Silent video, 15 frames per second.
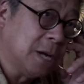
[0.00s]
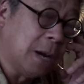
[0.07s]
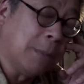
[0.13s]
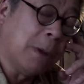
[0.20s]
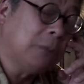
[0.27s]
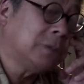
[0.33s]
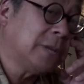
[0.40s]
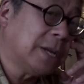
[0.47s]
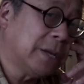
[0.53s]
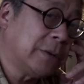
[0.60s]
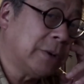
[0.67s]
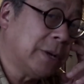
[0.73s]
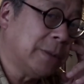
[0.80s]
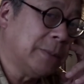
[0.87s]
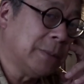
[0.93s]
a
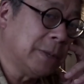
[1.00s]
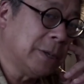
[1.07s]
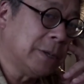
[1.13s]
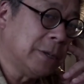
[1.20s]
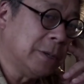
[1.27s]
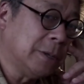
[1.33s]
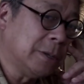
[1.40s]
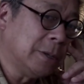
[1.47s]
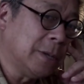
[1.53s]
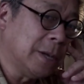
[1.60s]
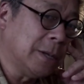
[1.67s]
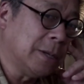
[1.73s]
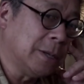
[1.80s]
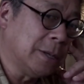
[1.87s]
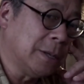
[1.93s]
multi-grade,
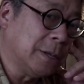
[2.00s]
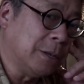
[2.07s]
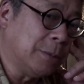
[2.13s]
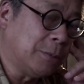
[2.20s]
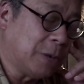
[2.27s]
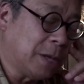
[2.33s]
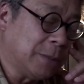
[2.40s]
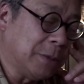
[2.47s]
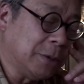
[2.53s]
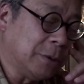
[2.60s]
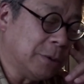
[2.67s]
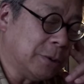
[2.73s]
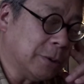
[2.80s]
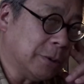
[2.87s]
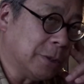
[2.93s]
you probably
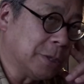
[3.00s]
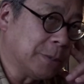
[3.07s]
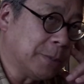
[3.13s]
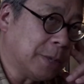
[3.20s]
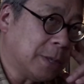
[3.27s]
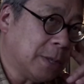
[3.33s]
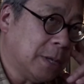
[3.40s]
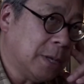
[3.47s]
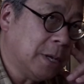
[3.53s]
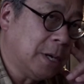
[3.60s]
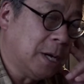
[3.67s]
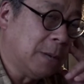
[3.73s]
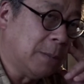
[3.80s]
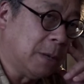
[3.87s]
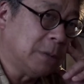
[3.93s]
do know this, but
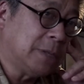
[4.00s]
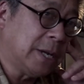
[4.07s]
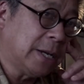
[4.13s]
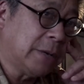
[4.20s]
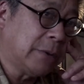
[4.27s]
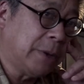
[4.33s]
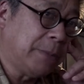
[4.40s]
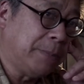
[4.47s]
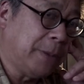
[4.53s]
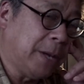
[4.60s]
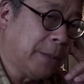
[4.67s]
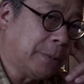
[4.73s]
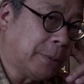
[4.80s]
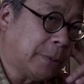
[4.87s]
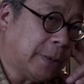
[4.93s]
multi-grade
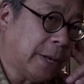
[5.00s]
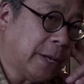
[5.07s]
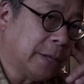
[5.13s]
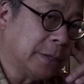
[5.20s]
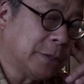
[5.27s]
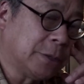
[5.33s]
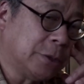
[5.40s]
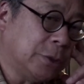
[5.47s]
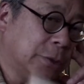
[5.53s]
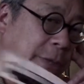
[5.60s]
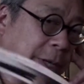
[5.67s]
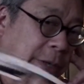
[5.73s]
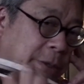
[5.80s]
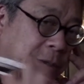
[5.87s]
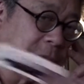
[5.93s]
paper has two
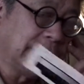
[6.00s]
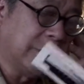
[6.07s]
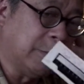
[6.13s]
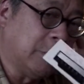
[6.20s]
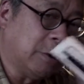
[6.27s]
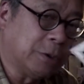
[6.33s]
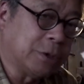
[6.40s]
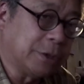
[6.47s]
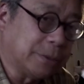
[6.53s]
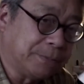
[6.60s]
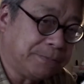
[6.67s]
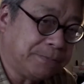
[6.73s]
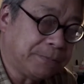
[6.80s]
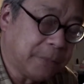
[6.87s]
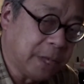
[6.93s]
layers of emulsion.
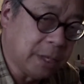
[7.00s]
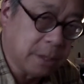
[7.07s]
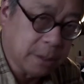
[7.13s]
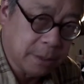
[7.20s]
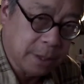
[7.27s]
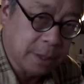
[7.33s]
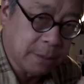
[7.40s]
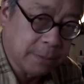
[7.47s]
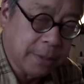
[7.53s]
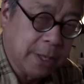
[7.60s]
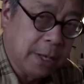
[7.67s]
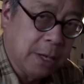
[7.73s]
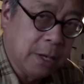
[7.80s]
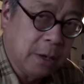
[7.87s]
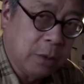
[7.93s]
In, in
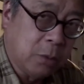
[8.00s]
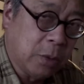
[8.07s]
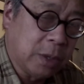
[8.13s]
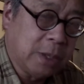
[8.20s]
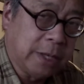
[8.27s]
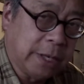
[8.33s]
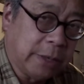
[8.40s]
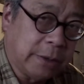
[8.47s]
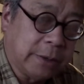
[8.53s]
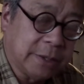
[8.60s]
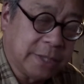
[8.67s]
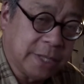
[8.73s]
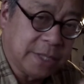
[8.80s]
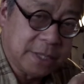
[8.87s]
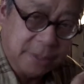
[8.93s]
one layer
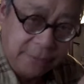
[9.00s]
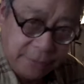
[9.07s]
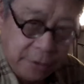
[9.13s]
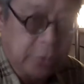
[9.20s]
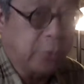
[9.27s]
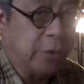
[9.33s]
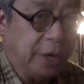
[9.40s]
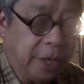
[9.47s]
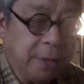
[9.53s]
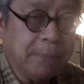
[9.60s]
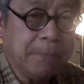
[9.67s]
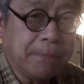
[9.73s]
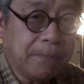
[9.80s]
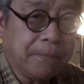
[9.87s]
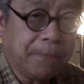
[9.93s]
is sensitive to green.
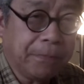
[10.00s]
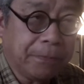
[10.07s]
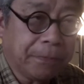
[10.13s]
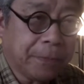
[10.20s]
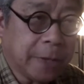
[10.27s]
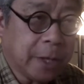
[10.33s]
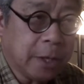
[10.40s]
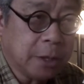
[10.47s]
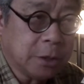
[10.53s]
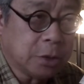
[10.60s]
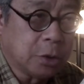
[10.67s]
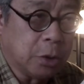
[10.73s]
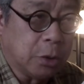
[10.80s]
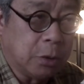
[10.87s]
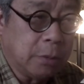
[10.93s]

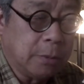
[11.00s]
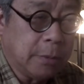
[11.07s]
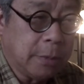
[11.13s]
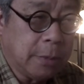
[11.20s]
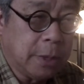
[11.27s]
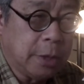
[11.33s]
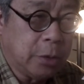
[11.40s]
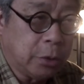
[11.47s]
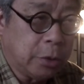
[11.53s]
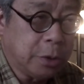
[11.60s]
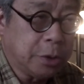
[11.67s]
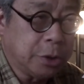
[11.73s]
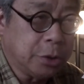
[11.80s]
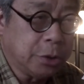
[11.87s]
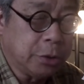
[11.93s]
So in
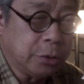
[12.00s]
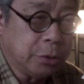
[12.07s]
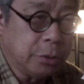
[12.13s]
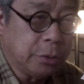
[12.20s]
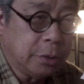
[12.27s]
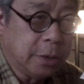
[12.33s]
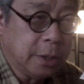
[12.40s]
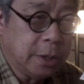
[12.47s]
order to,